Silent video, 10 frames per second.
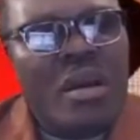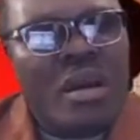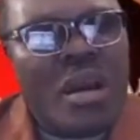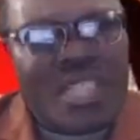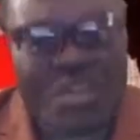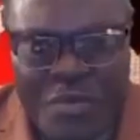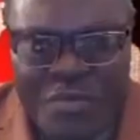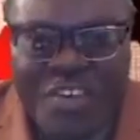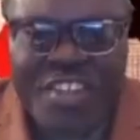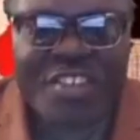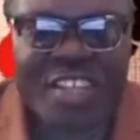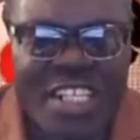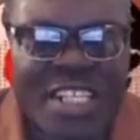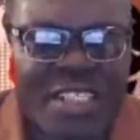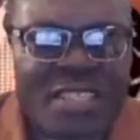As a professional
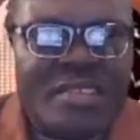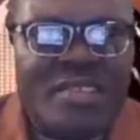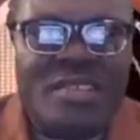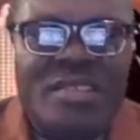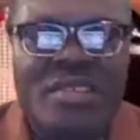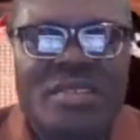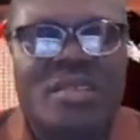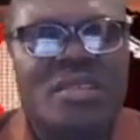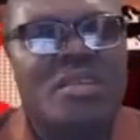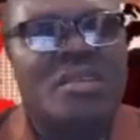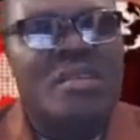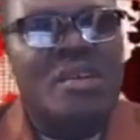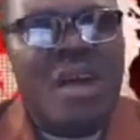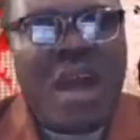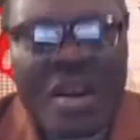leaders,
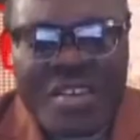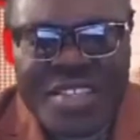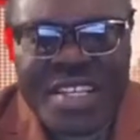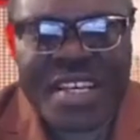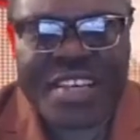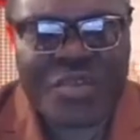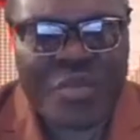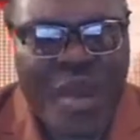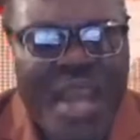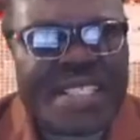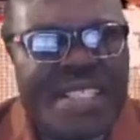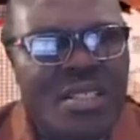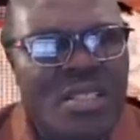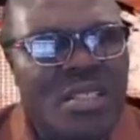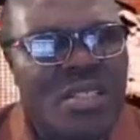I don't think it's right
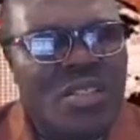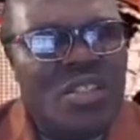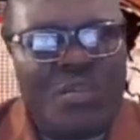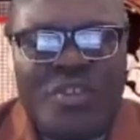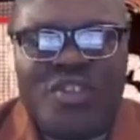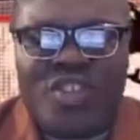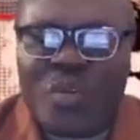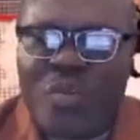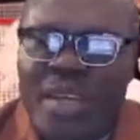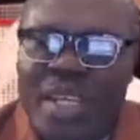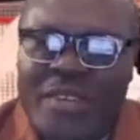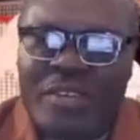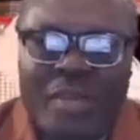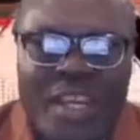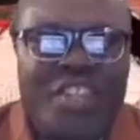to post someone
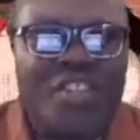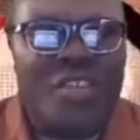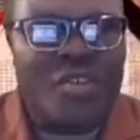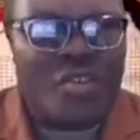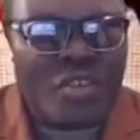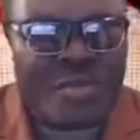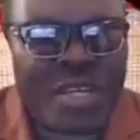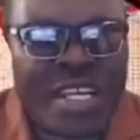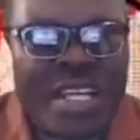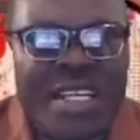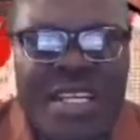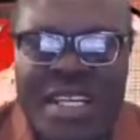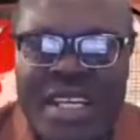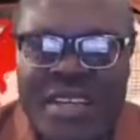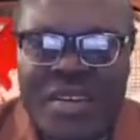information on social media.
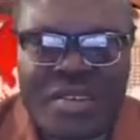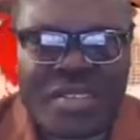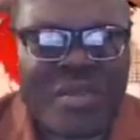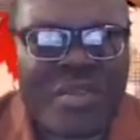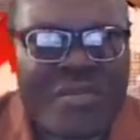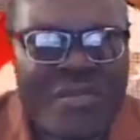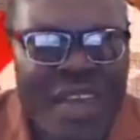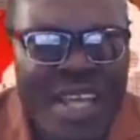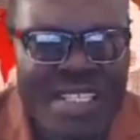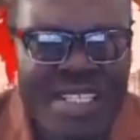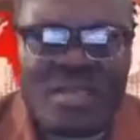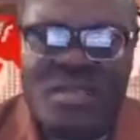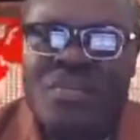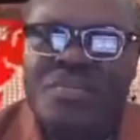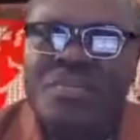It does not reflect
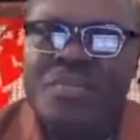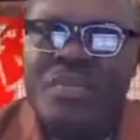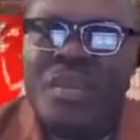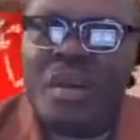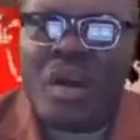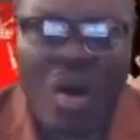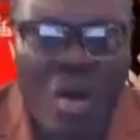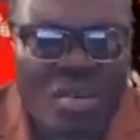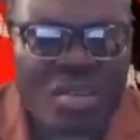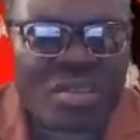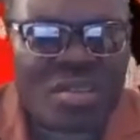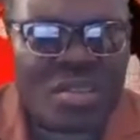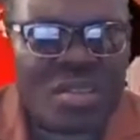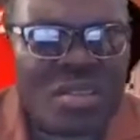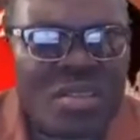on
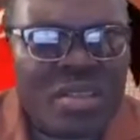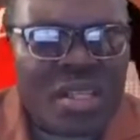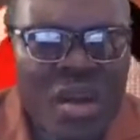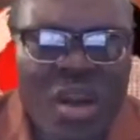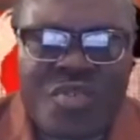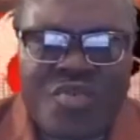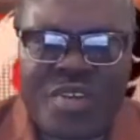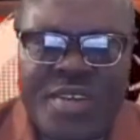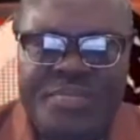the country